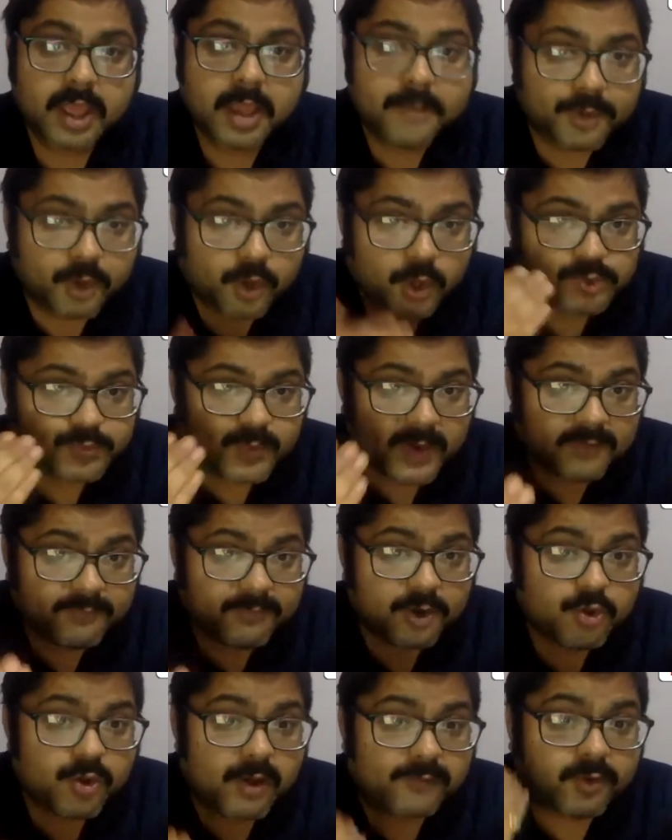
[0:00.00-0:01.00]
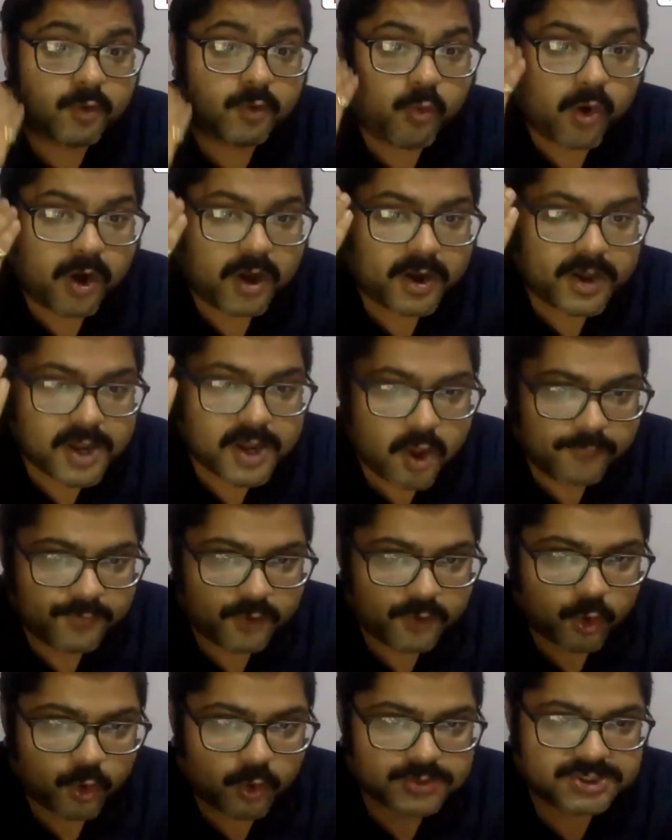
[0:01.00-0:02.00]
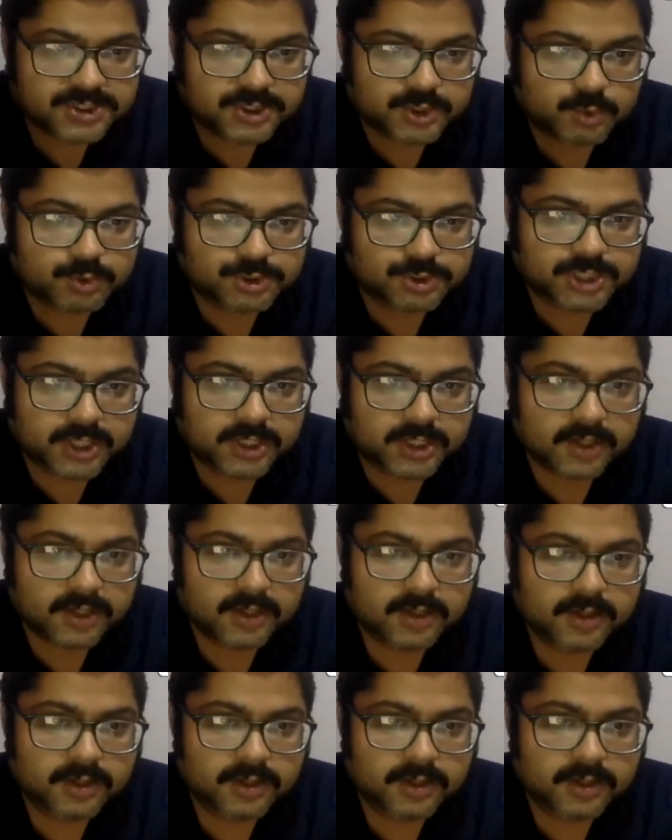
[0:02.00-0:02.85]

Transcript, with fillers: Because whenever you have the wording of the constitution,